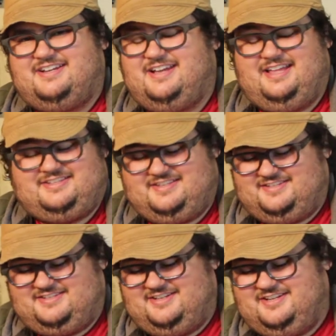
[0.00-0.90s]
that's a
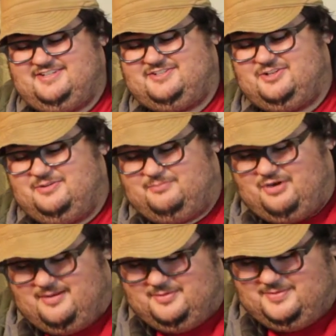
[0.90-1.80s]
statistical
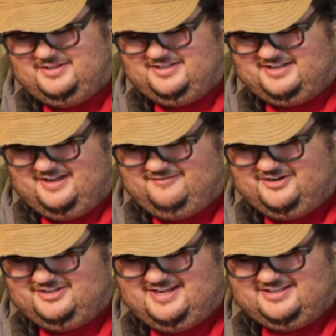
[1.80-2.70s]
improbability, not
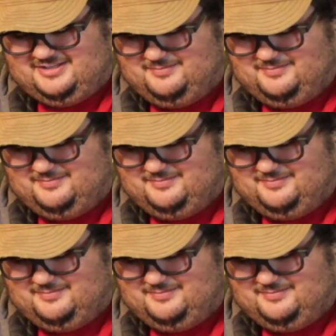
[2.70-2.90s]
very likely.